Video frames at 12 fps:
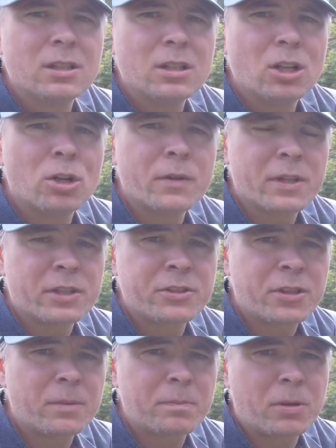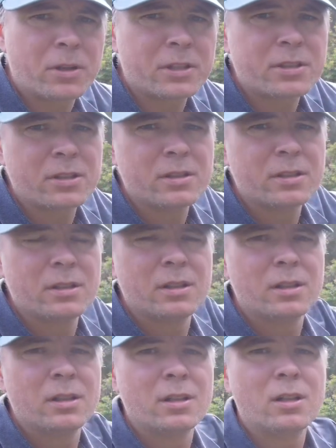over the top part
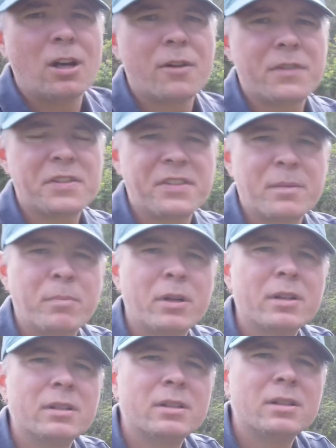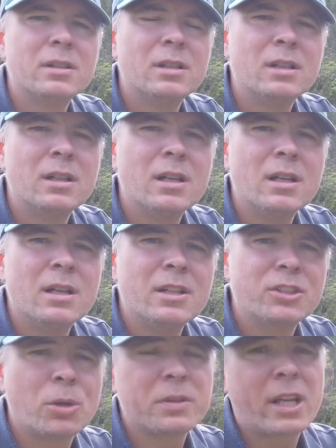of the zipper
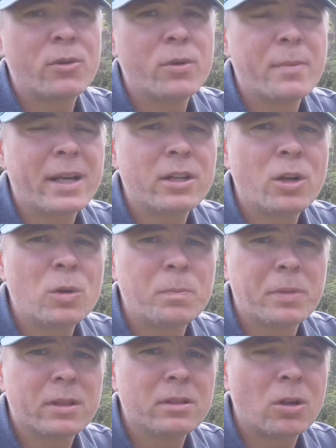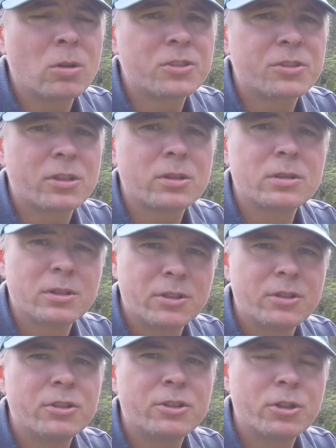so it can remain open also
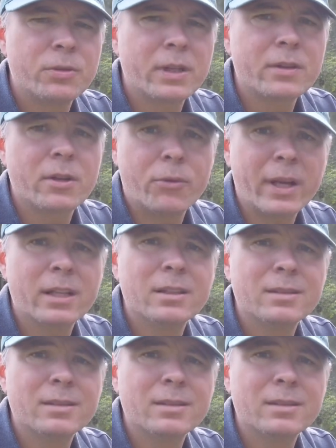during the rain.